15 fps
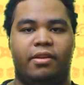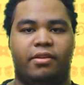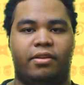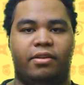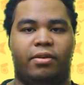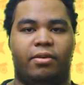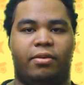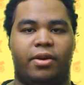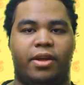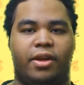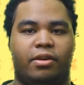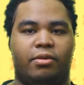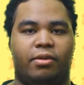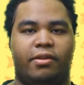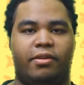So it
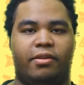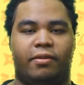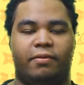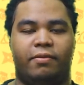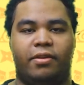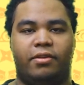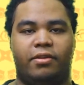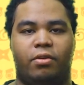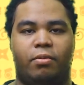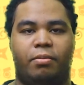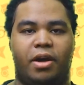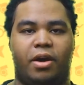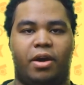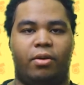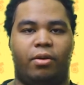increases your physical
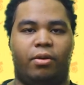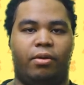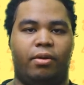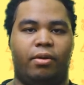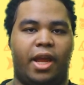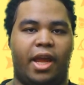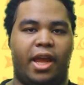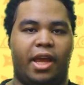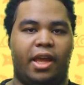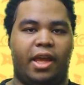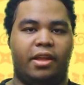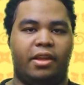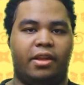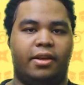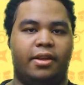power
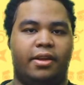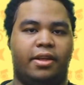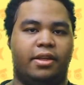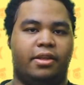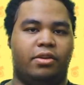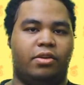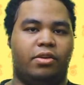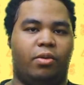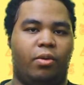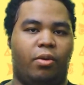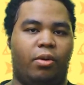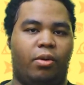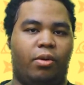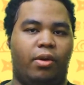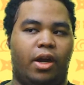and
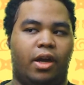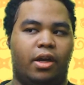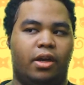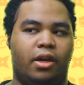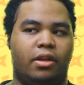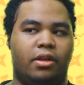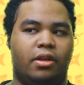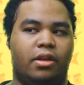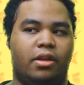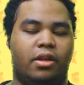your